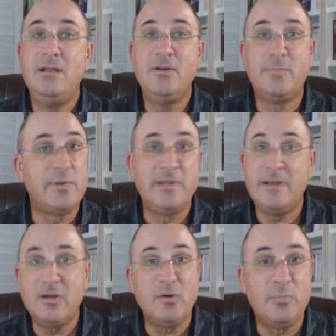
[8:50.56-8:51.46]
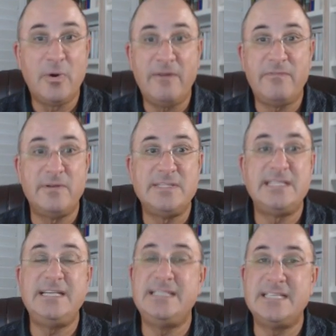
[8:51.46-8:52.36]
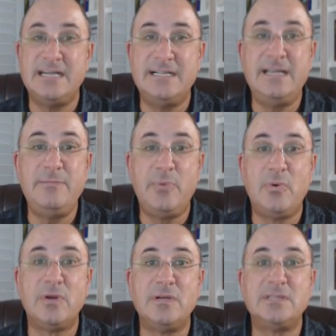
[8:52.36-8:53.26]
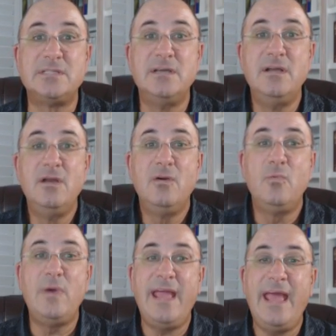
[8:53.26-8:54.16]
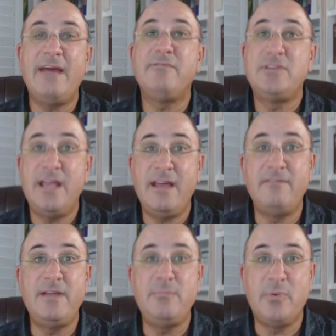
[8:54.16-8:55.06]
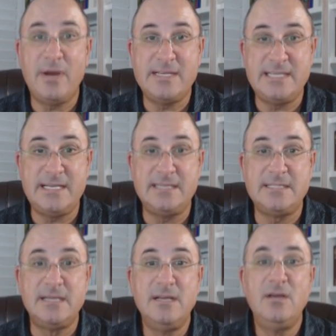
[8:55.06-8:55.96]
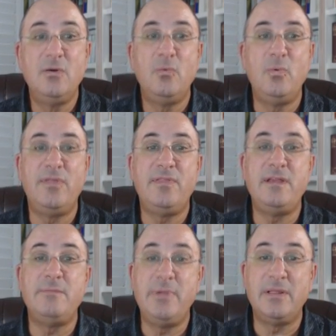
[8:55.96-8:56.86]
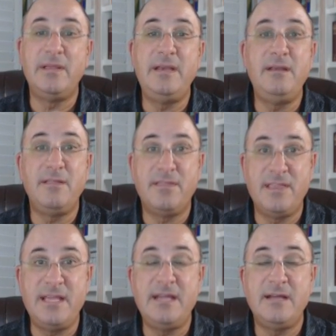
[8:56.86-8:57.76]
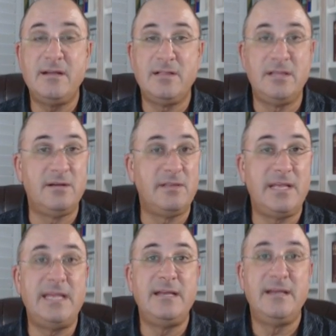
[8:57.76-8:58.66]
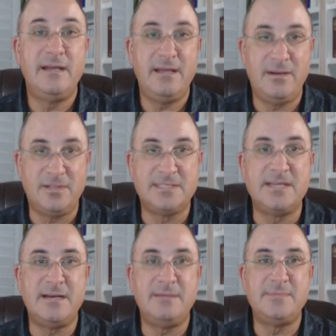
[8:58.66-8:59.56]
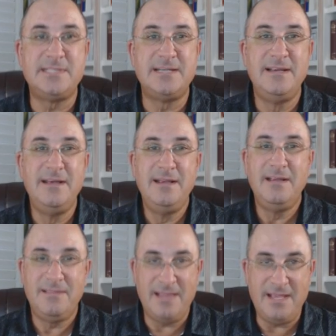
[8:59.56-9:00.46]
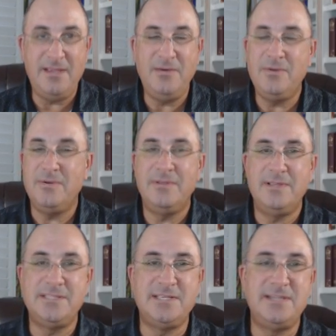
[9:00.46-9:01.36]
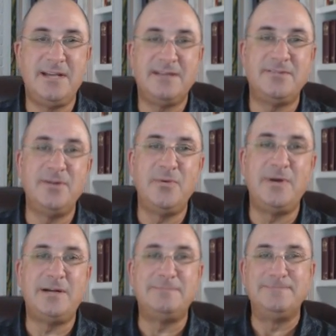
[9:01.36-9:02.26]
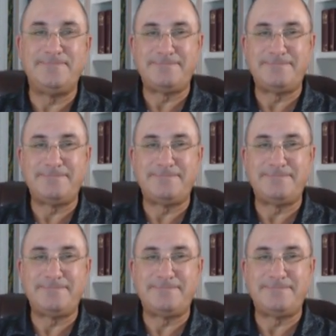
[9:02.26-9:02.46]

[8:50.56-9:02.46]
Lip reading: Your political preference is unimportant. We have to have a president with the ability to think clearly at all times. Thank you. This is Dr. Noel.